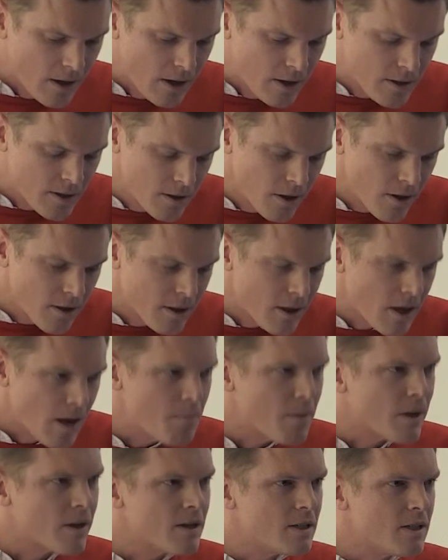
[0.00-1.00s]
It's not there
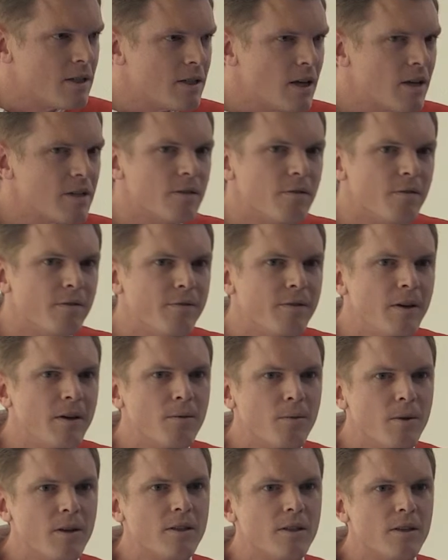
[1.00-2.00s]
because it doesn't
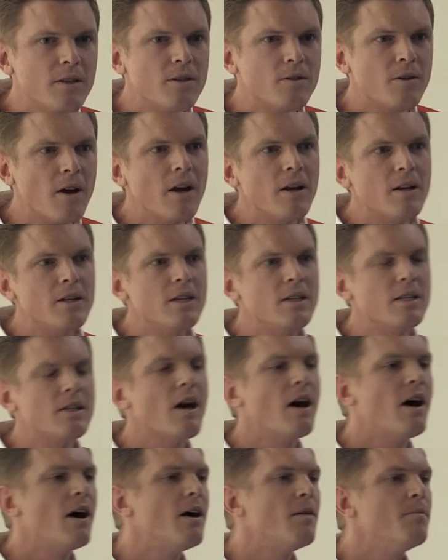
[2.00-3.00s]
fit with the strategy's
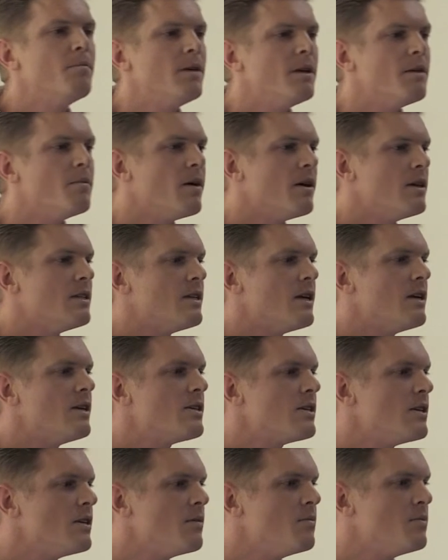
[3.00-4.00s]
harm
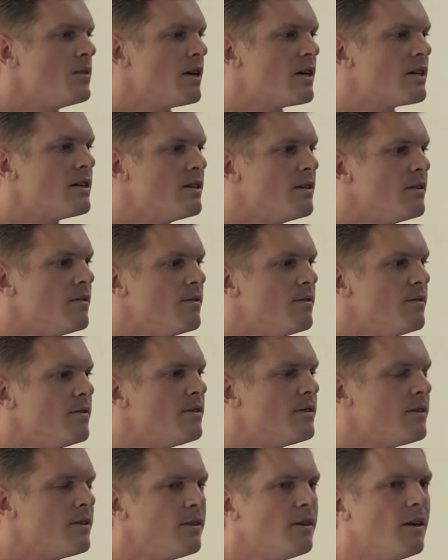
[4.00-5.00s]
minimisation
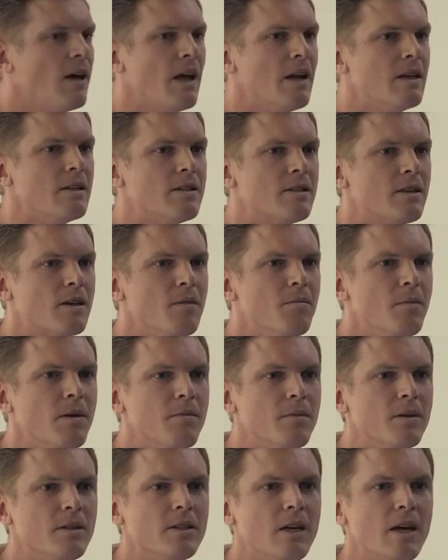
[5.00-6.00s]
objectives and its
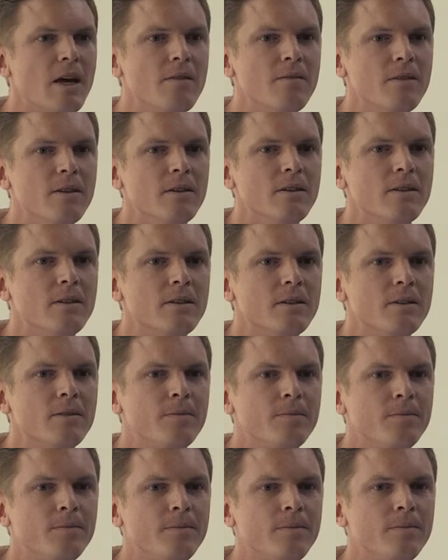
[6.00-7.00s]
commitment to evidence.
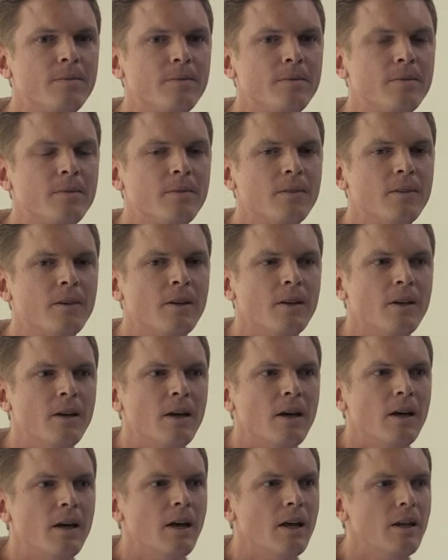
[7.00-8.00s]

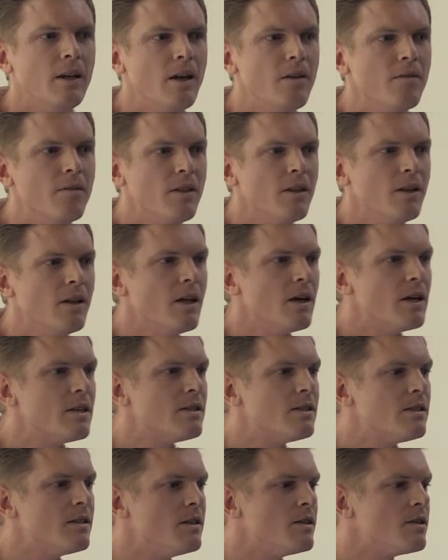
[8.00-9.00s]

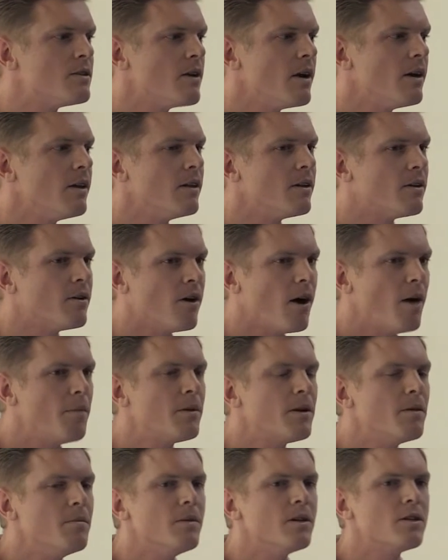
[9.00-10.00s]
Nevertheless, the Australian Crime
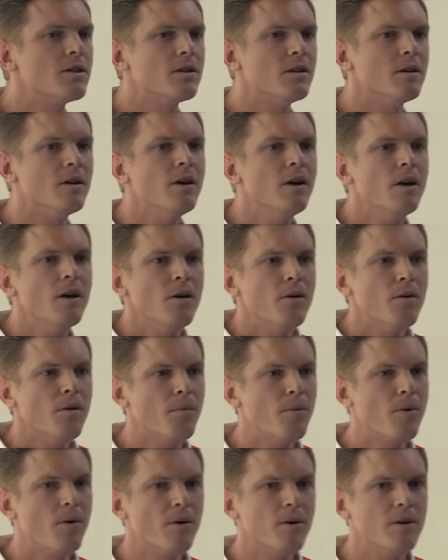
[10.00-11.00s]
Commission
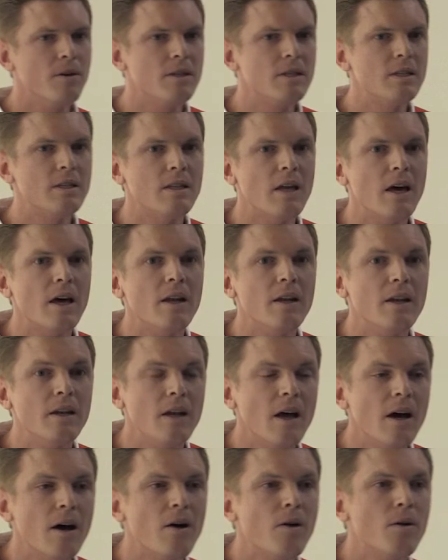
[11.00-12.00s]
reports that
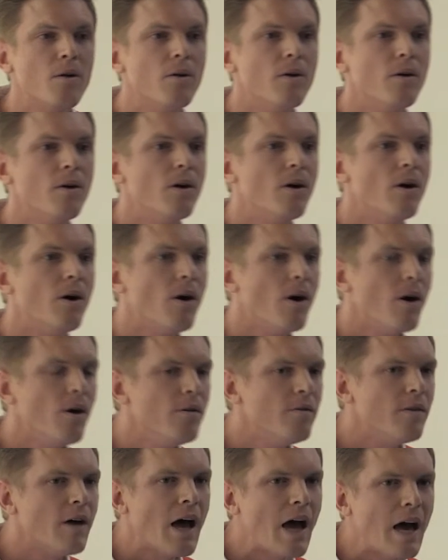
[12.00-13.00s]
now
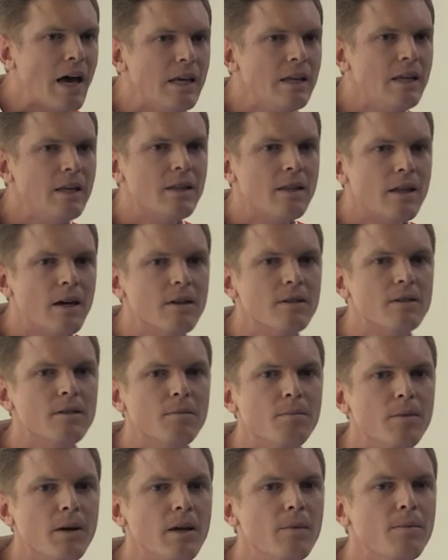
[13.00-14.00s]
over
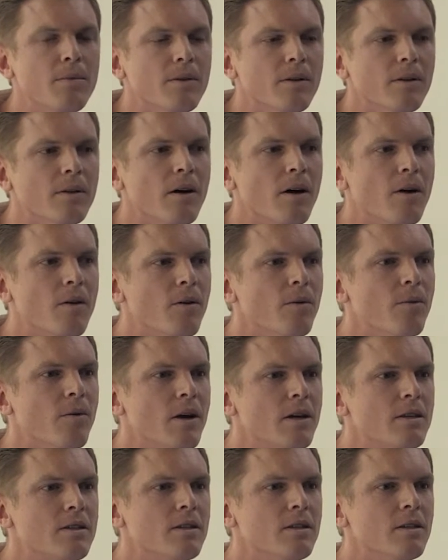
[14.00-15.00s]
80,000 people are
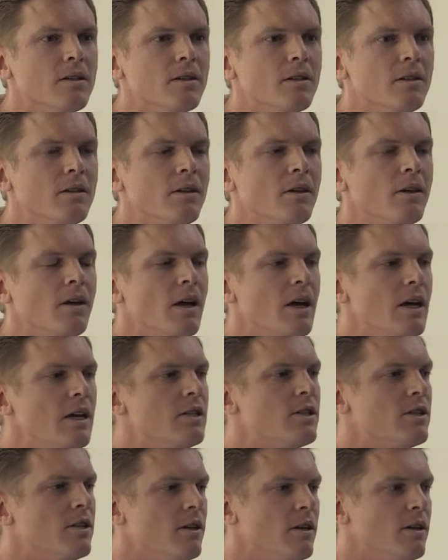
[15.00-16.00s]
arrested
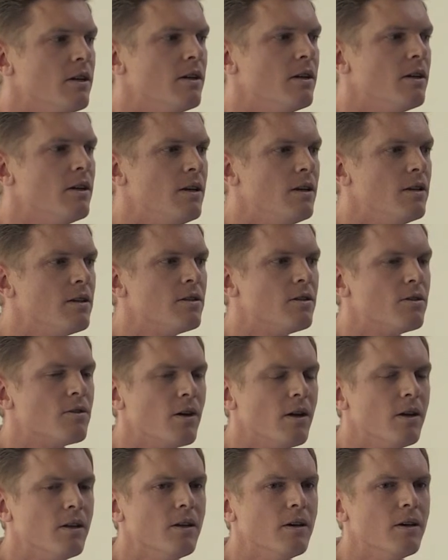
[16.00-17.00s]
each year in
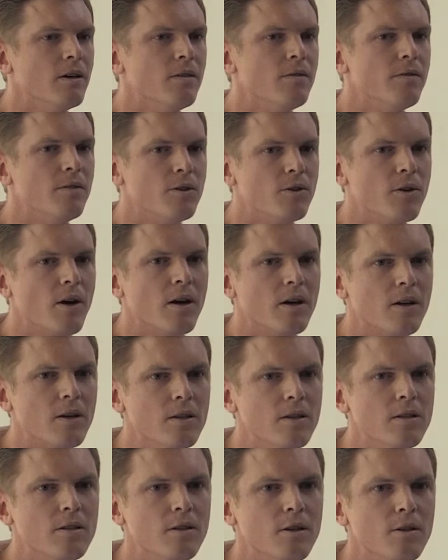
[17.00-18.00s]
Australia for drug
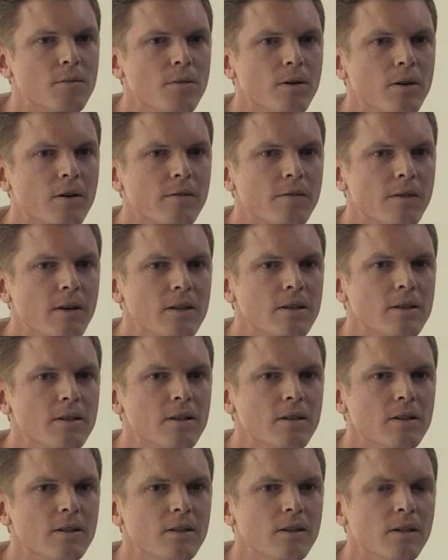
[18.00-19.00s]
consumer
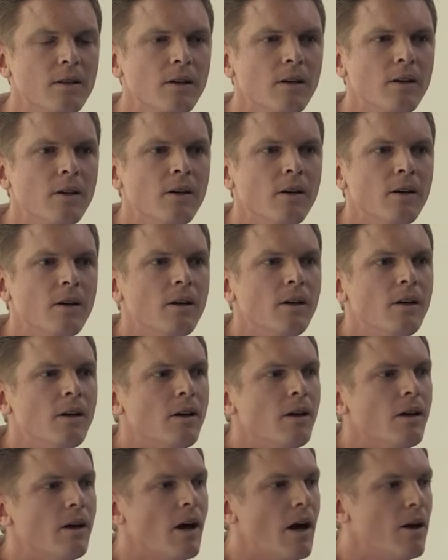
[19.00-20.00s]
offences,
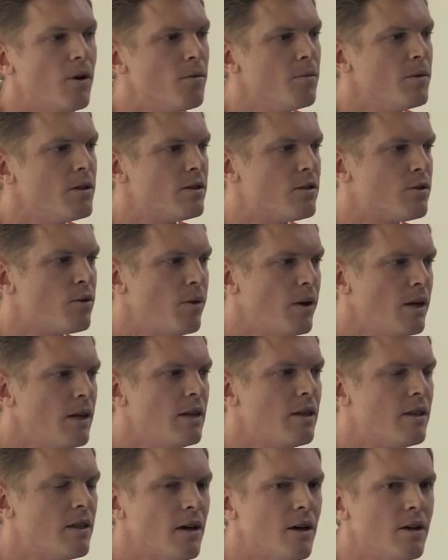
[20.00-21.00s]
and almost
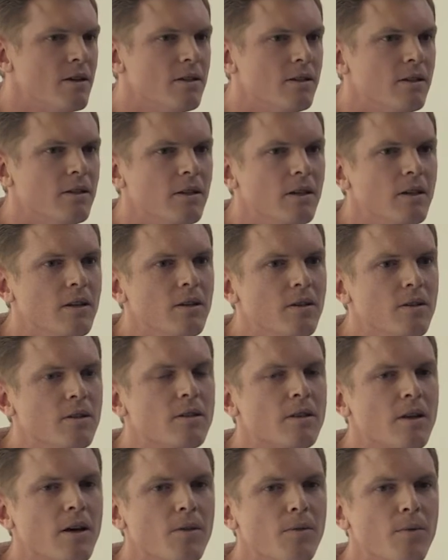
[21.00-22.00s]
20,000 in New
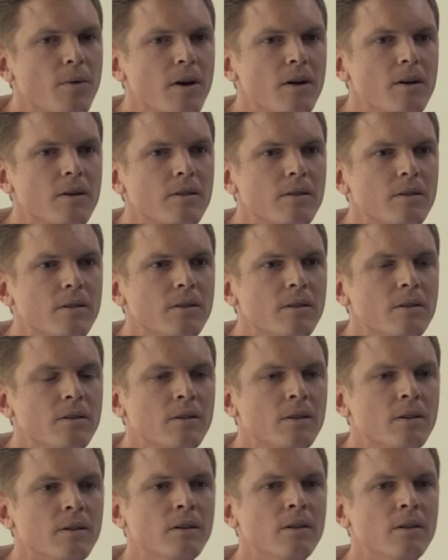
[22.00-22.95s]
South Wales.